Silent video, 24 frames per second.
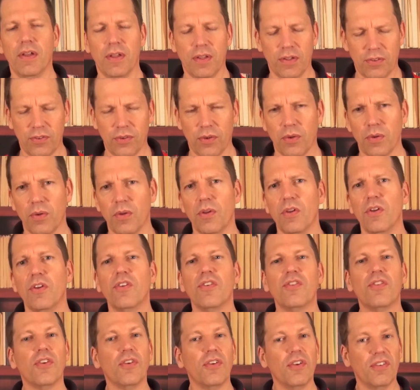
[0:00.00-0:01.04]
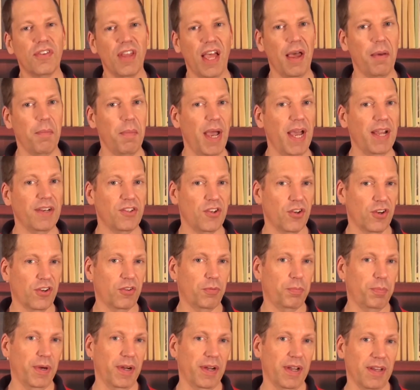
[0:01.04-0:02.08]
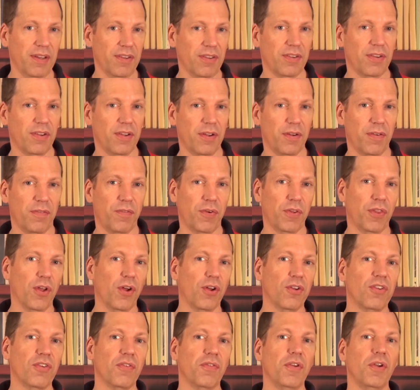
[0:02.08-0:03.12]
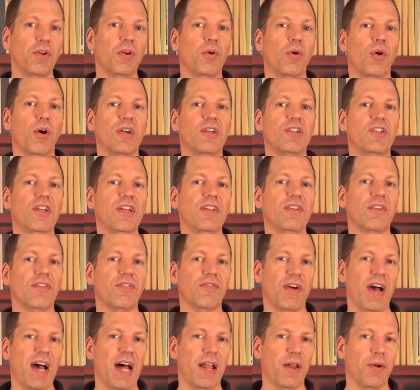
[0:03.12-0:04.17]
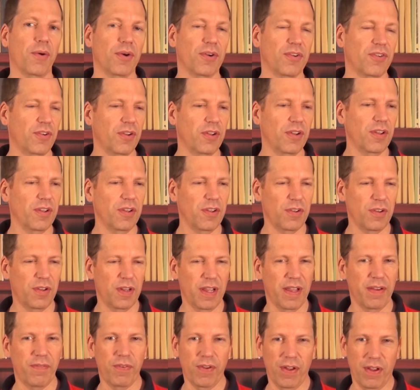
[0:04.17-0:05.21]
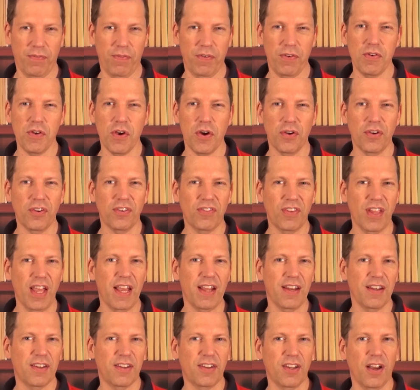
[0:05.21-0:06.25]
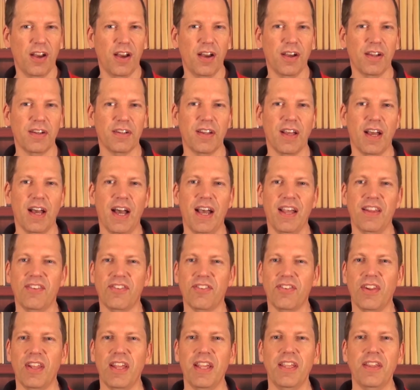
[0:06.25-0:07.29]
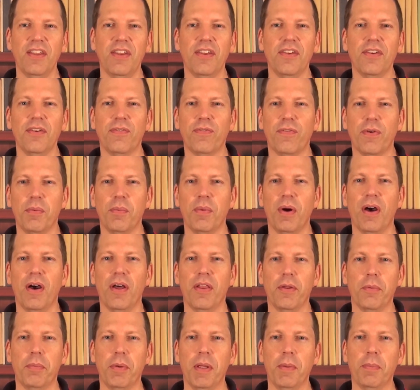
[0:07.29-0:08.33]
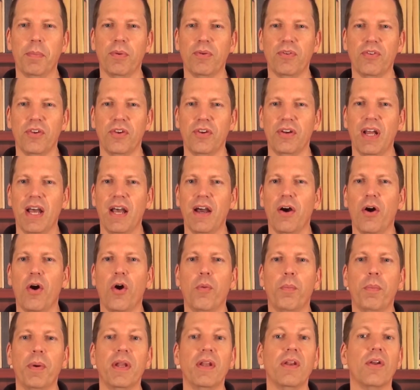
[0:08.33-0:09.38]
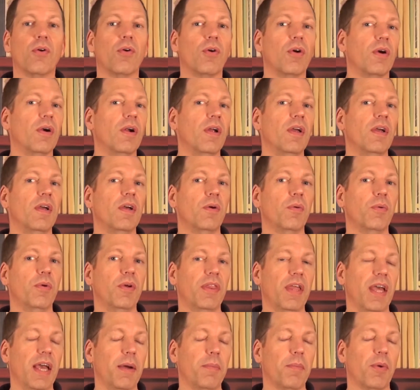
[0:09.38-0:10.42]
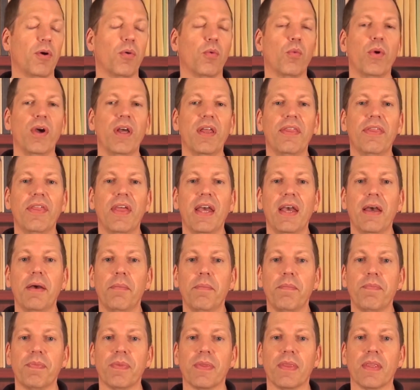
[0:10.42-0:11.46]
So, so does that match your experience? For those of you who are Jesus followers, you, have, have you noticed that tug to isolate you from other people so you're not open or with them or with them